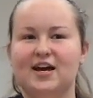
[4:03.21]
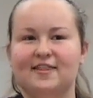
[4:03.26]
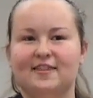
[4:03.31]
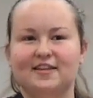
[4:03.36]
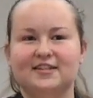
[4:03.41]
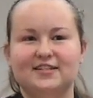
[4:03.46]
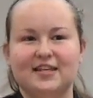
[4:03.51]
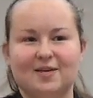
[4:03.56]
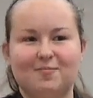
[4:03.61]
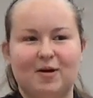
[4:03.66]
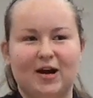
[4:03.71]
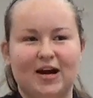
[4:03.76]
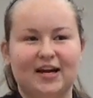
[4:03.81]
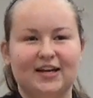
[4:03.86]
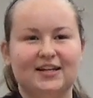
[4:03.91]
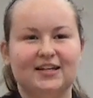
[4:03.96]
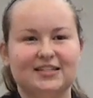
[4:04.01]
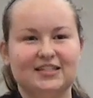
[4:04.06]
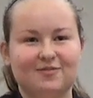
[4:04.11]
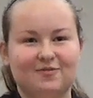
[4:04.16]
the same
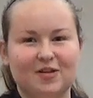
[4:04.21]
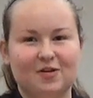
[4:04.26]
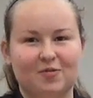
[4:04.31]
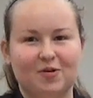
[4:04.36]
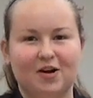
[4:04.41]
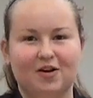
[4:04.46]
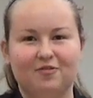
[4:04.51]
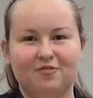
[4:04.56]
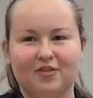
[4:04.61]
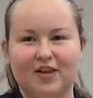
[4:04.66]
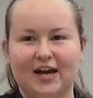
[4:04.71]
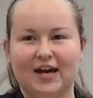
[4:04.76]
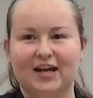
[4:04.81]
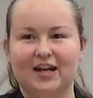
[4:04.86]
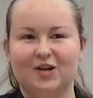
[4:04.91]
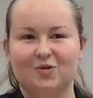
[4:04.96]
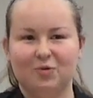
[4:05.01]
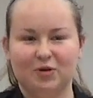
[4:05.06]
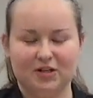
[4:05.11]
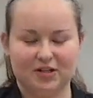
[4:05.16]
height, because if they were all
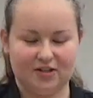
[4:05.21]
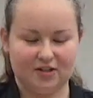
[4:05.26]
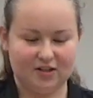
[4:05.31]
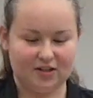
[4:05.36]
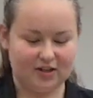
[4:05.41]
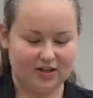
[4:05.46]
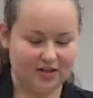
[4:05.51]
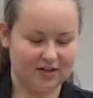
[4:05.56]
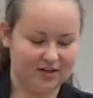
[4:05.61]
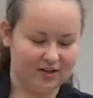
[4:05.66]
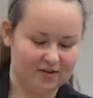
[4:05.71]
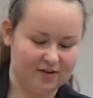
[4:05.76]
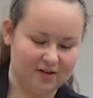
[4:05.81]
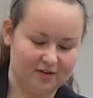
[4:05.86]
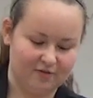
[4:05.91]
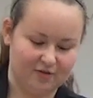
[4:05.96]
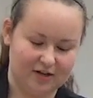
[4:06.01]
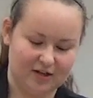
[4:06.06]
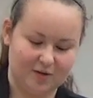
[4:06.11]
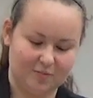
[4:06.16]
flat, it wouldn't look
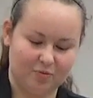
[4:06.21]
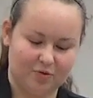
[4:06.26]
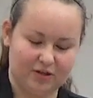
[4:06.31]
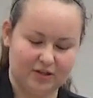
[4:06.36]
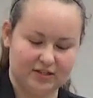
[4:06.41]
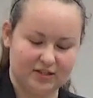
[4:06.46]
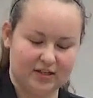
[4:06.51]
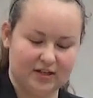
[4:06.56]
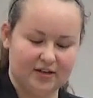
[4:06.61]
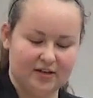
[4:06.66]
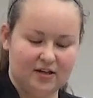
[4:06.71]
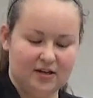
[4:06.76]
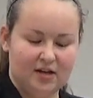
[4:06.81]
very pleasing.